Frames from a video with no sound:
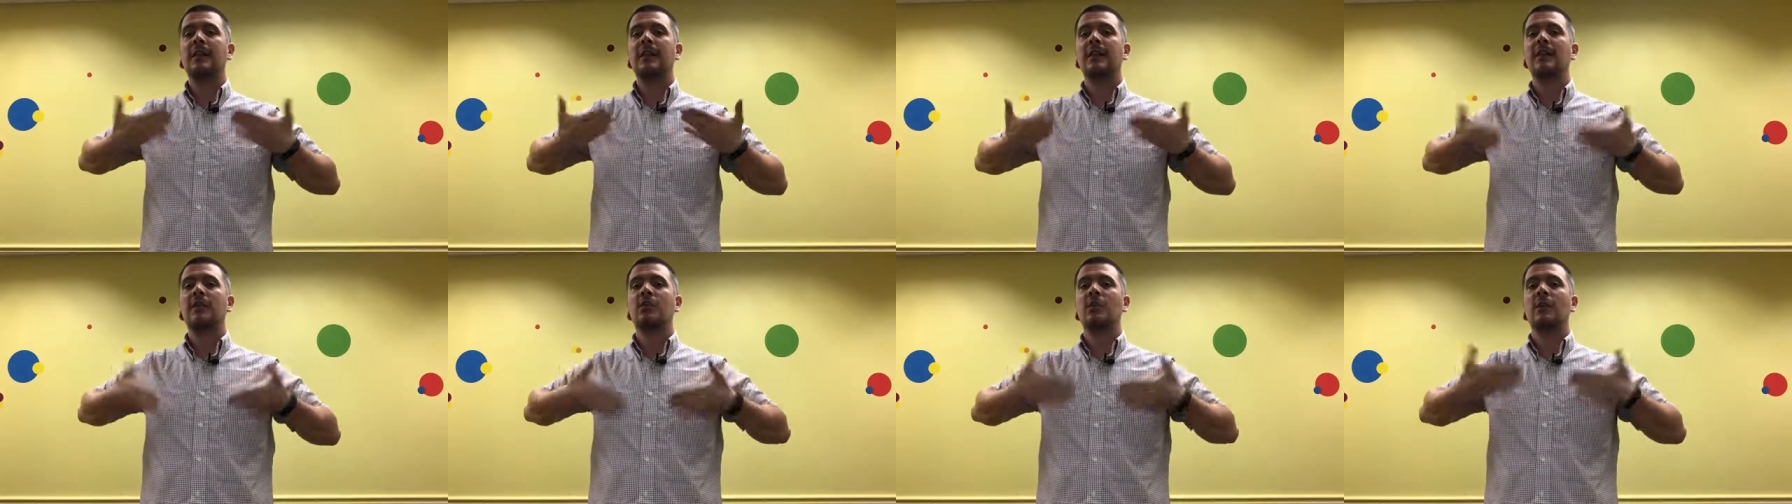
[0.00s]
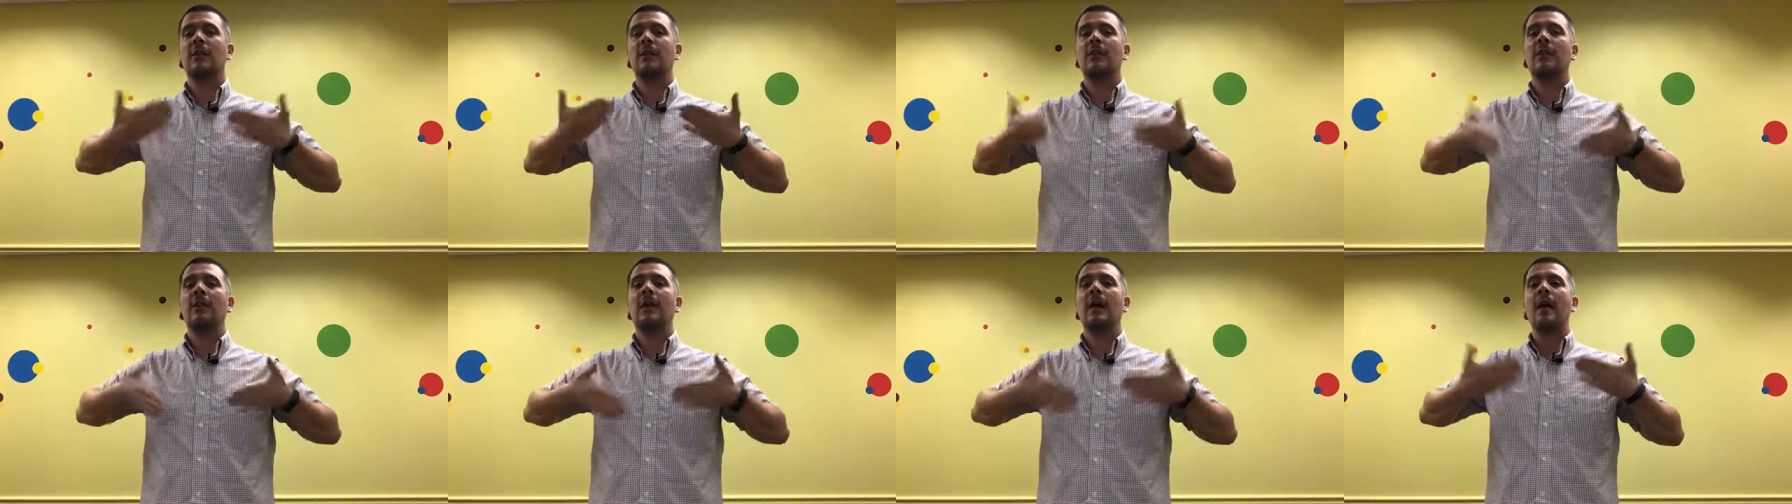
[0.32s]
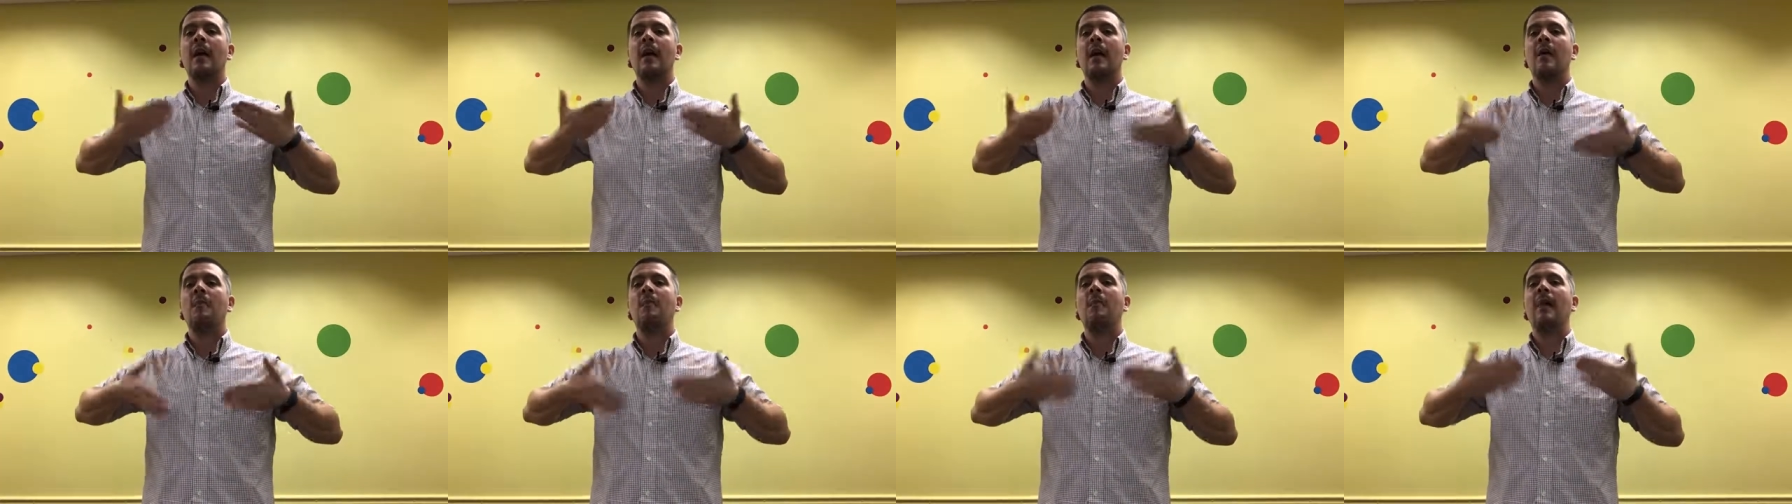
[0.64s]
and sort of
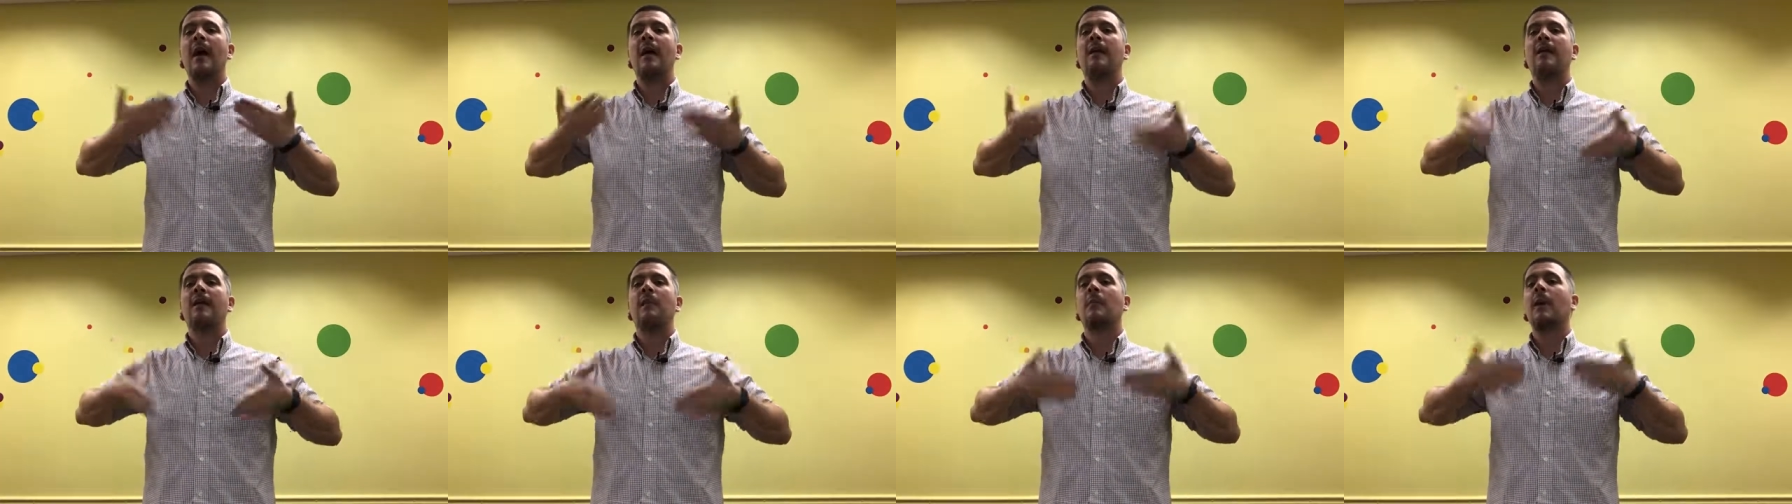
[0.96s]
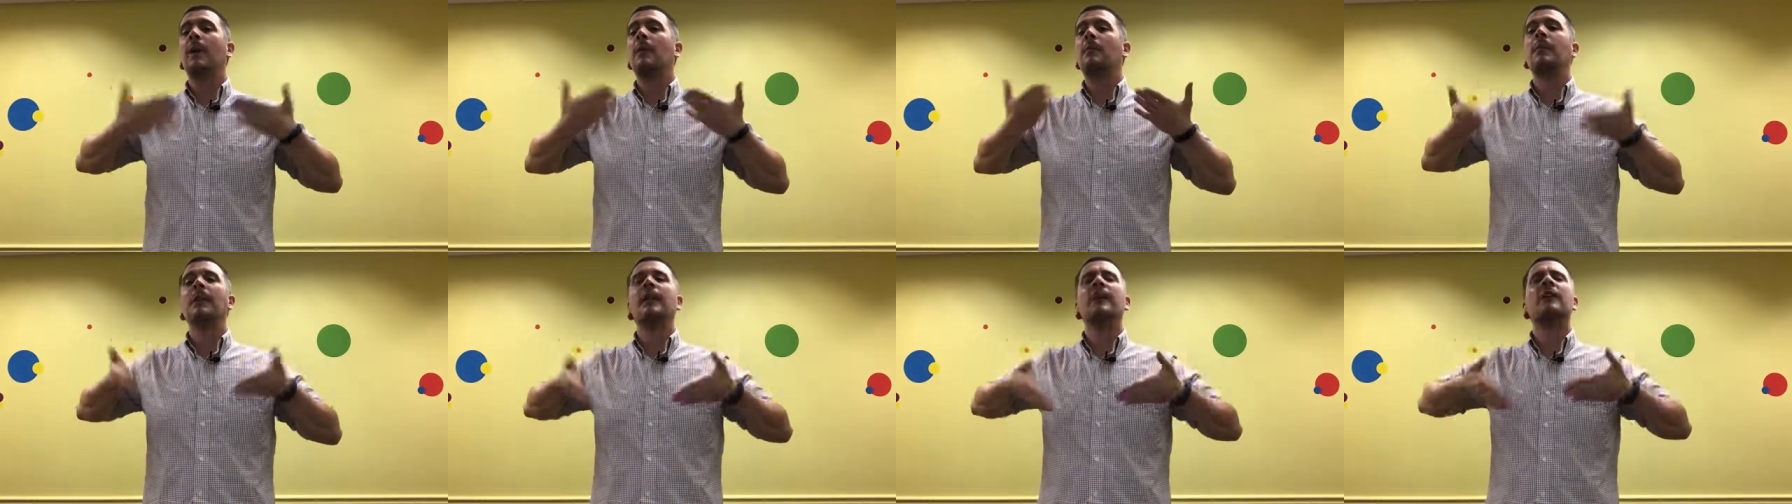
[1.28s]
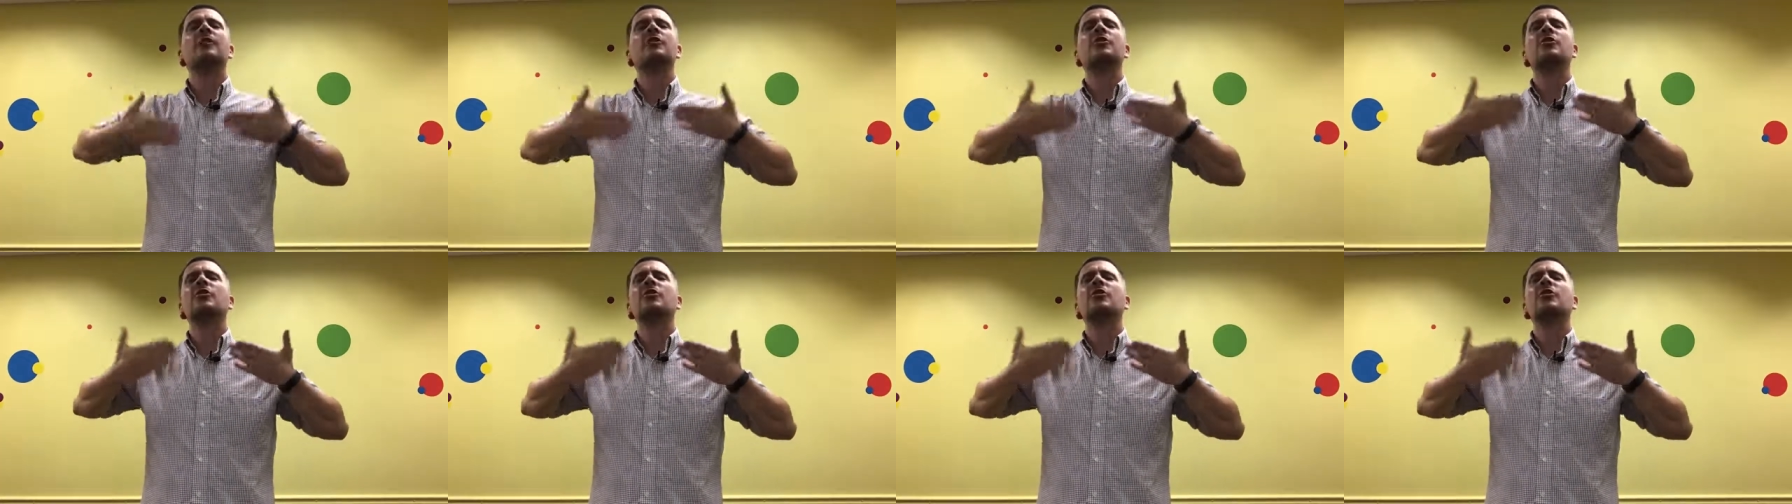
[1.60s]
bat them up like you're